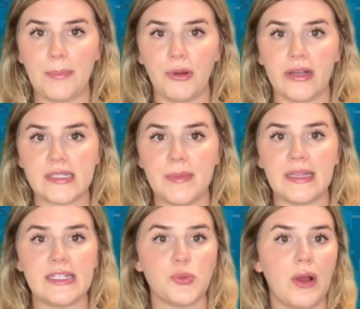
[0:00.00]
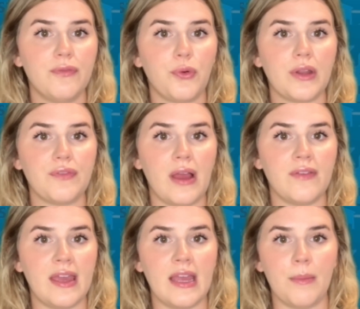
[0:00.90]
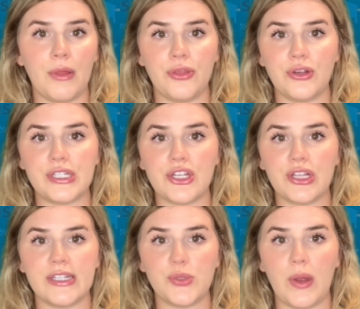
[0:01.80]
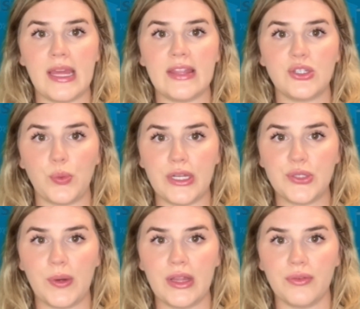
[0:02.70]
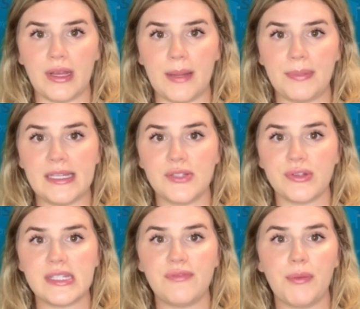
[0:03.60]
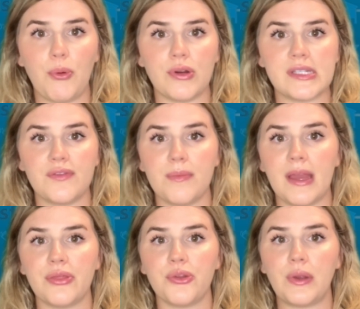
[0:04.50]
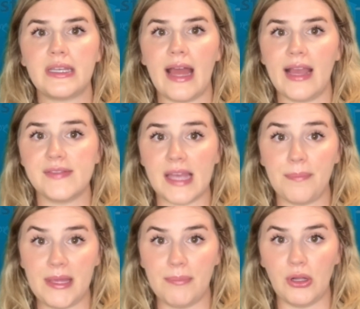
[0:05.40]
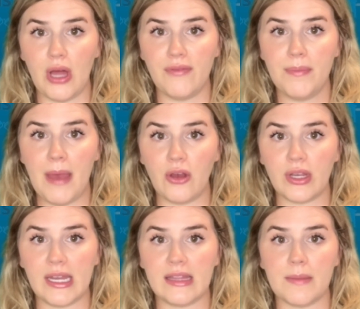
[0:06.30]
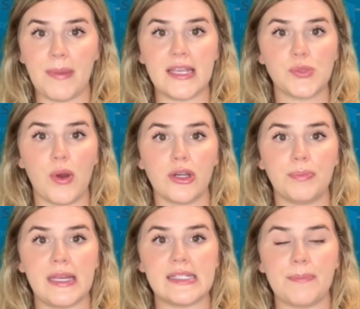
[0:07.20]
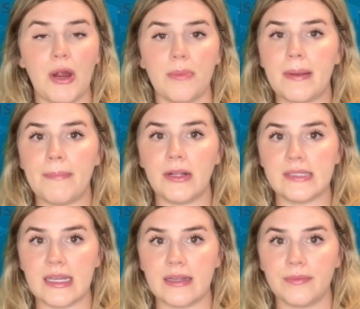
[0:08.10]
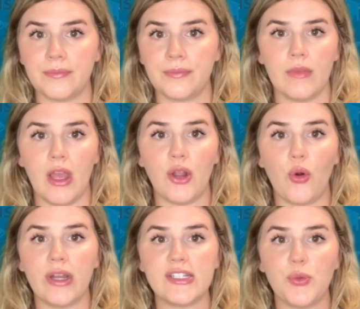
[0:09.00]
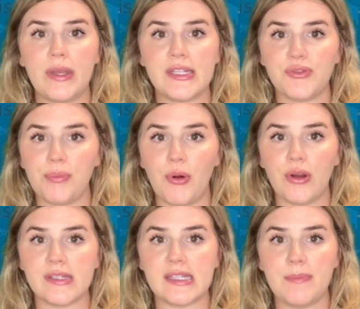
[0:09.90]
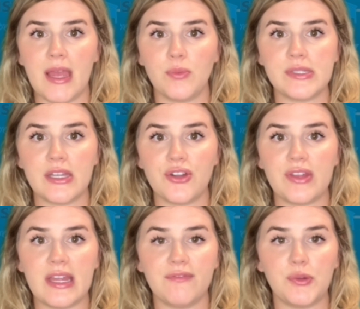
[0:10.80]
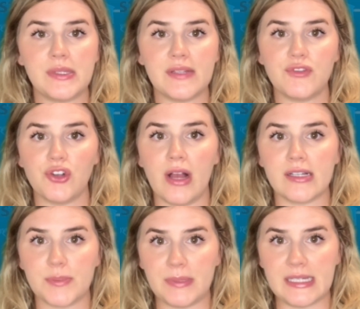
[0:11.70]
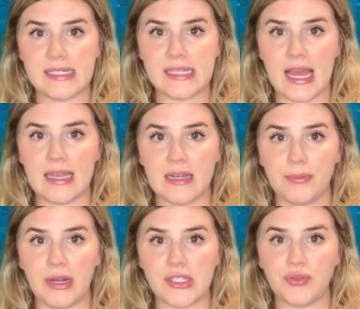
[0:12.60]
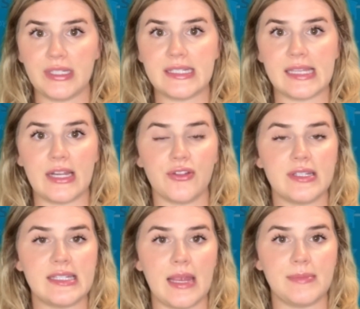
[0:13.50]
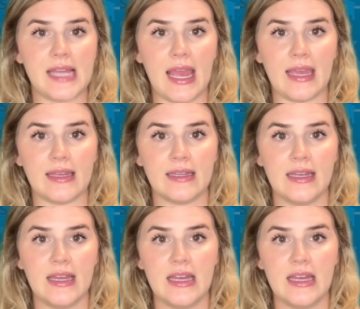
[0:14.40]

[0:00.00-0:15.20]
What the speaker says: At approximately 12:45 a.m. on Thursday, July 20th, 2023, police received reports of a man throwing knives at people off a balcony at the Bayswater Place apartment building. According to witness reports, the man was under the influence of drugs, police said in a press release later the same day.